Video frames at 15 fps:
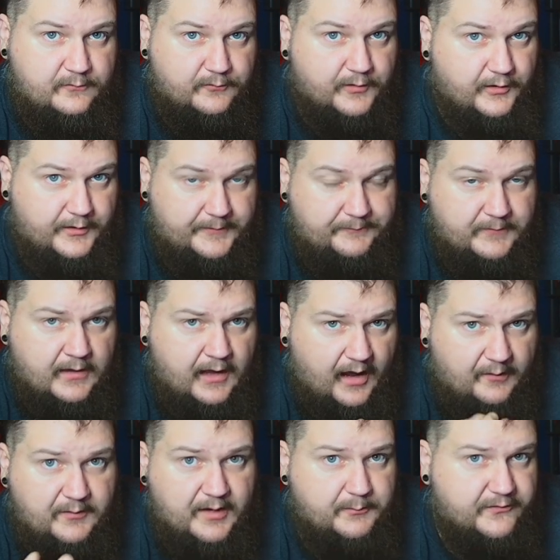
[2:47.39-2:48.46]
Really.
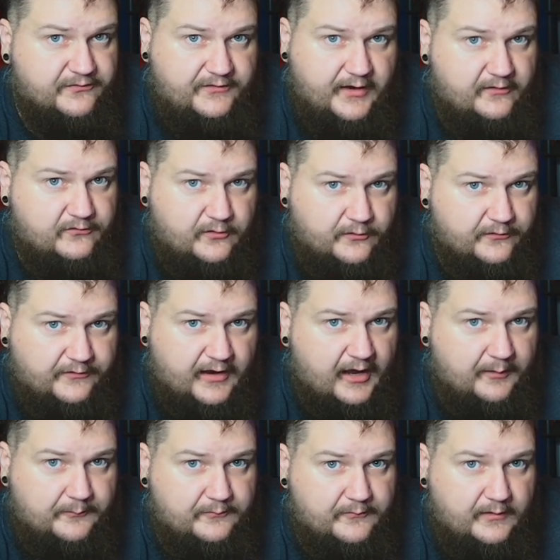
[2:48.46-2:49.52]
I make mistakes all the
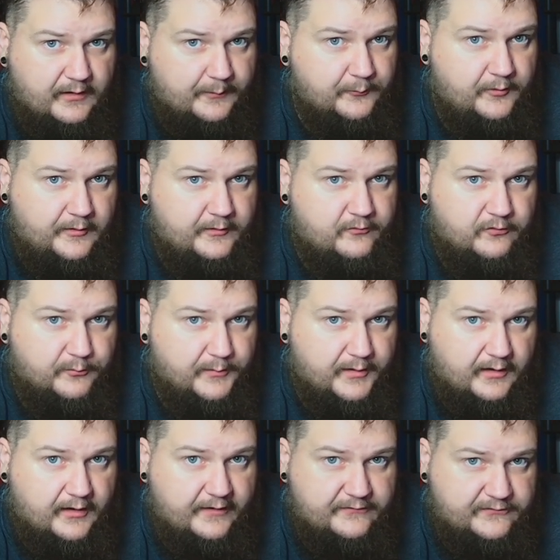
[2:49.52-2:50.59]
time. I'm willing to
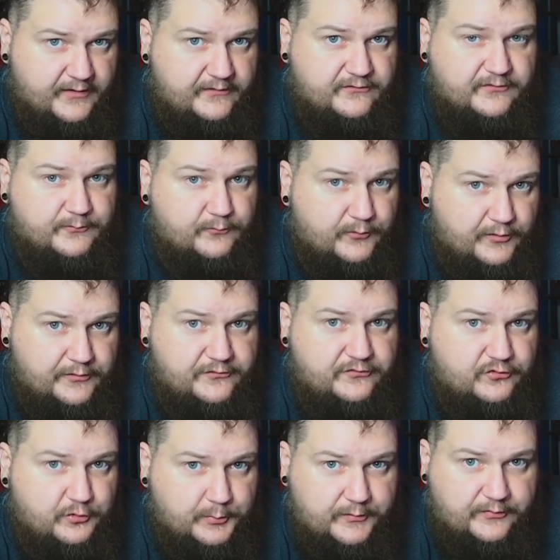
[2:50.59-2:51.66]
admit it. I say some really
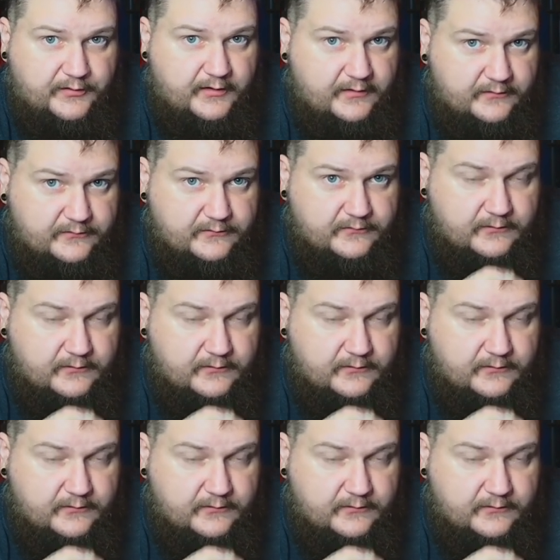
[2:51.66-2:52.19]
stupid things.